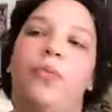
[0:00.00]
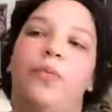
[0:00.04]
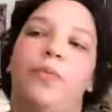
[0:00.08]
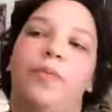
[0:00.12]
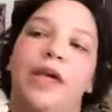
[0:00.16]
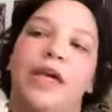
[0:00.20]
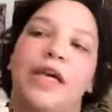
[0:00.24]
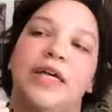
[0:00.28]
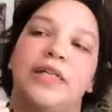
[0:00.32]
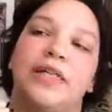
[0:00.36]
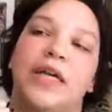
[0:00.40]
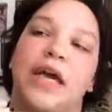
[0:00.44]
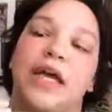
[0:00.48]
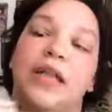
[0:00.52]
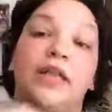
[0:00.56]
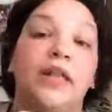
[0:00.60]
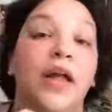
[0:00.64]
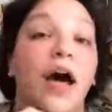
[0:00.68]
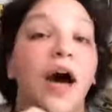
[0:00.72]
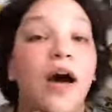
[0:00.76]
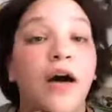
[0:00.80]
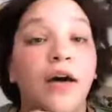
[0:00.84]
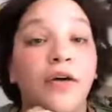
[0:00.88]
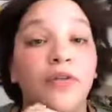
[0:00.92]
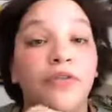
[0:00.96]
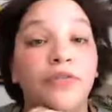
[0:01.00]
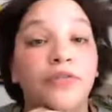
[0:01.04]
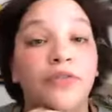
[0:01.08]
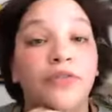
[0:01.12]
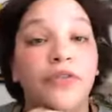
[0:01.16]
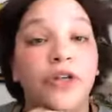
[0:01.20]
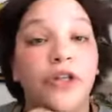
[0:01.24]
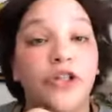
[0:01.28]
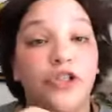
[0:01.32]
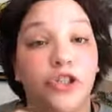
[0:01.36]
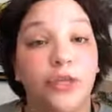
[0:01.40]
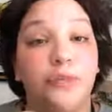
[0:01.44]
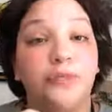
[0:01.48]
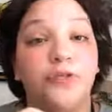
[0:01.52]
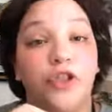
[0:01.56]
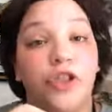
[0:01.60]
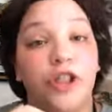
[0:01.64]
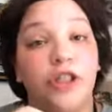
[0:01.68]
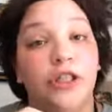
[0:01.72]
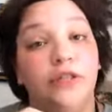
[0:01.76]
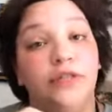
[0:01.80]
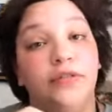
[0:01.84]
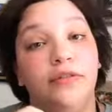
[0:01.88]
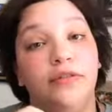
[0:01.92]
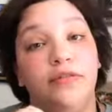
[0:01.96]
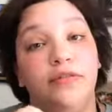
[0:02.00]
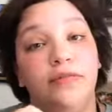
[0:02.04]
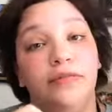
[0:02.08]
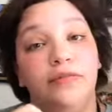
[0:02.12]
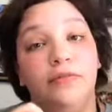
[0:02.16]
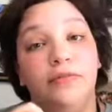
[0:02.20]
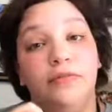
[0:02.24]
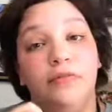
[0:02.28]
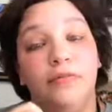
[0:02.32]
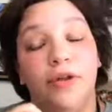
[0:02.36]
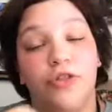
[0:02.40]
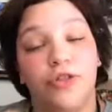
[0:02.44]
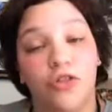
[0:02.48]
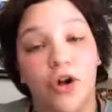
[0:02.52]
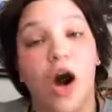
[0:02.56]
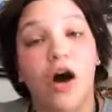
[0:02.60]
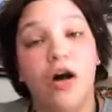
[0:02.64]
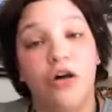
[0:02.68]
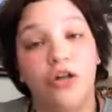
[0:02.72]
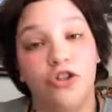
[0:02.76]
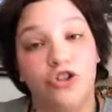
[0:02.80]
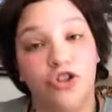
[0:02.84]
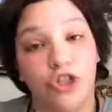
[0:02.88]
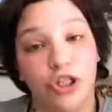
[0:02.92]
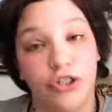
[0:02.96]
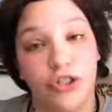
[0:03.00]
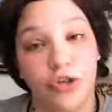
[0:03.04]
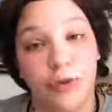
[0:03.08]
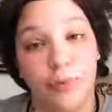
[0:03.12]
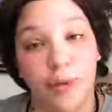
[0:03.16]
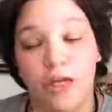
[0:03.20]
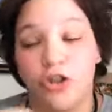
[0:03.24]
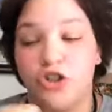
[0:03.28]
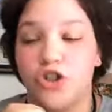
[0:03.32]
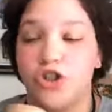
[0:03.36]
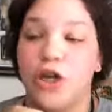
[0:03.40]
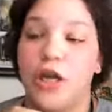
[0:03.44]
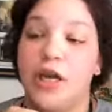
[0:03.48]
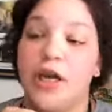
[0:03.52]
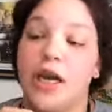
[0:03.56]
Because I love Egyptian mythology so much.